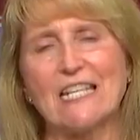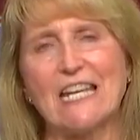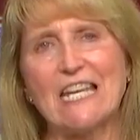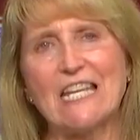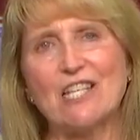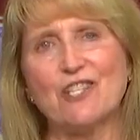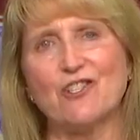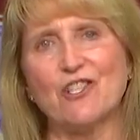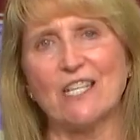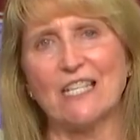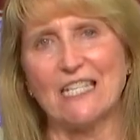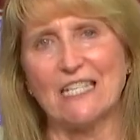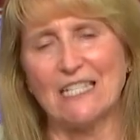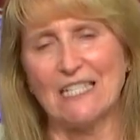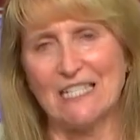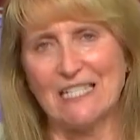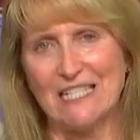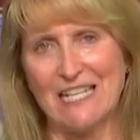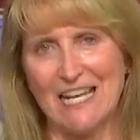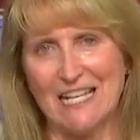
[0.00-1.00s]
aging and
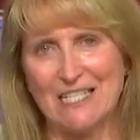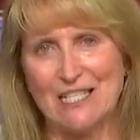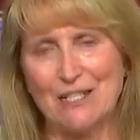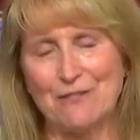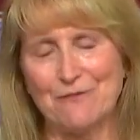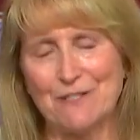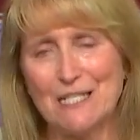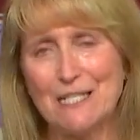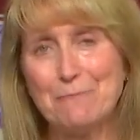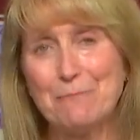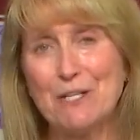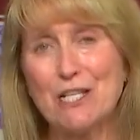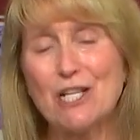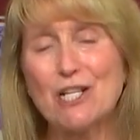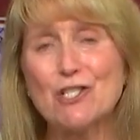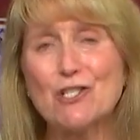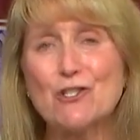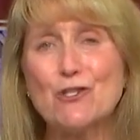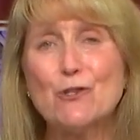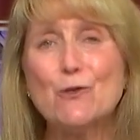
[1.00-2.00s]
inactivity
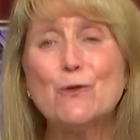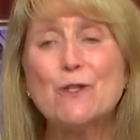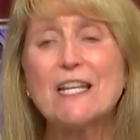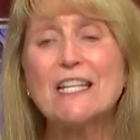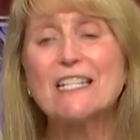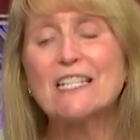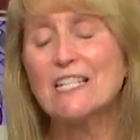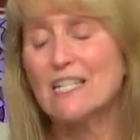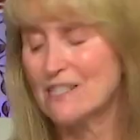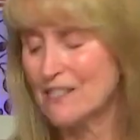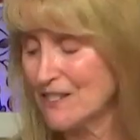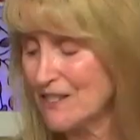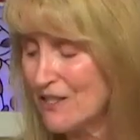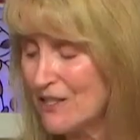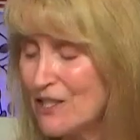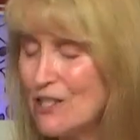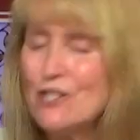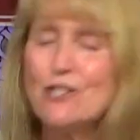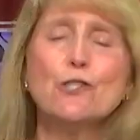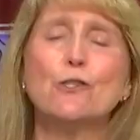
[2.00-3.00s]
because you can
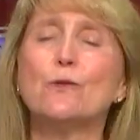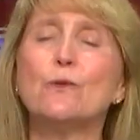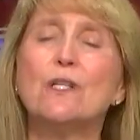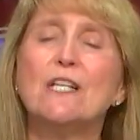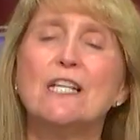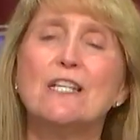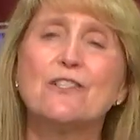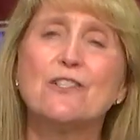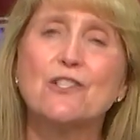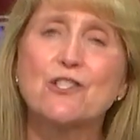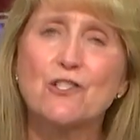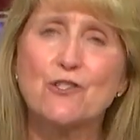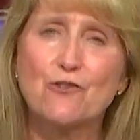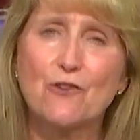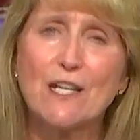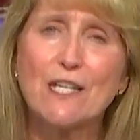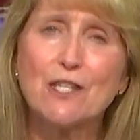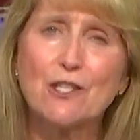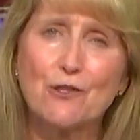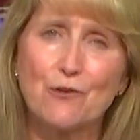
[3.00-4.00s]
continue to
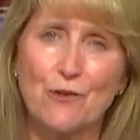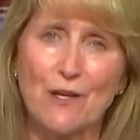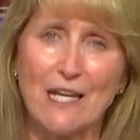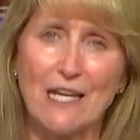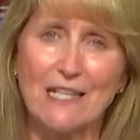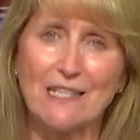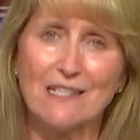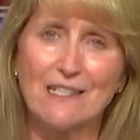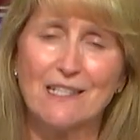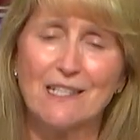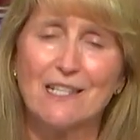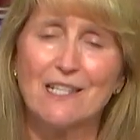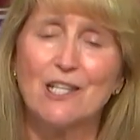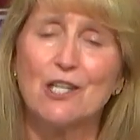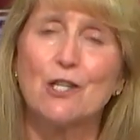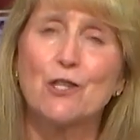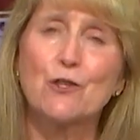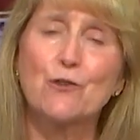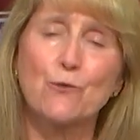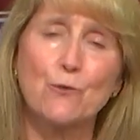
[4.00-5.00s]
strength train
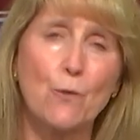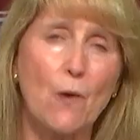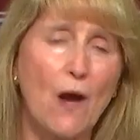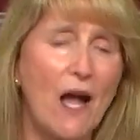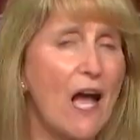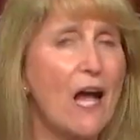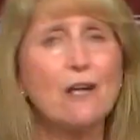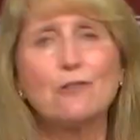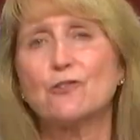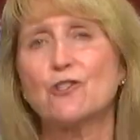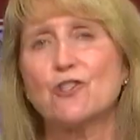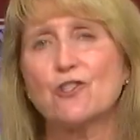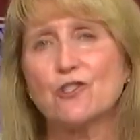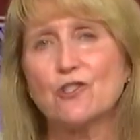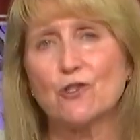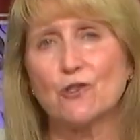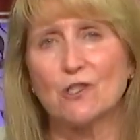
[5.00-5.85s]
throughout your